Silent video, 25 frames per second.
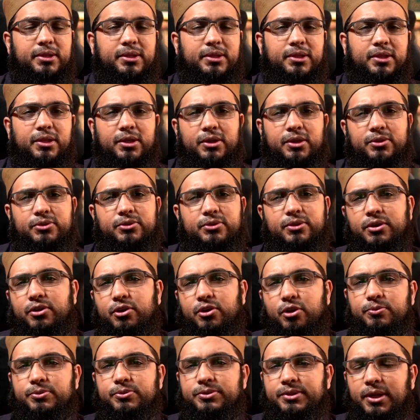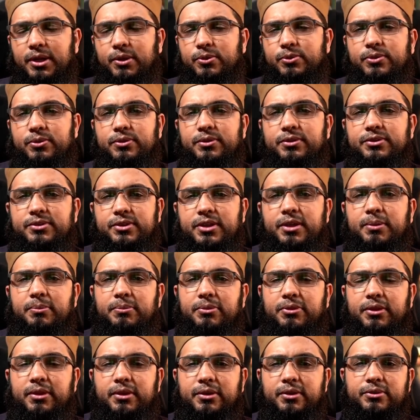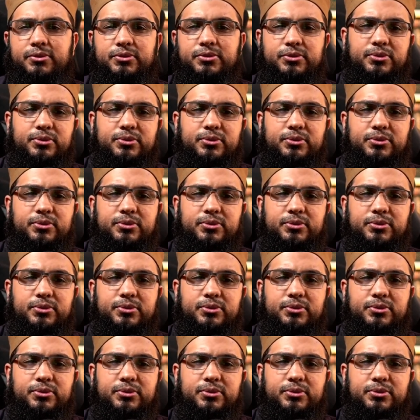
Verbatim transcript: well. So it comes down to the same thing.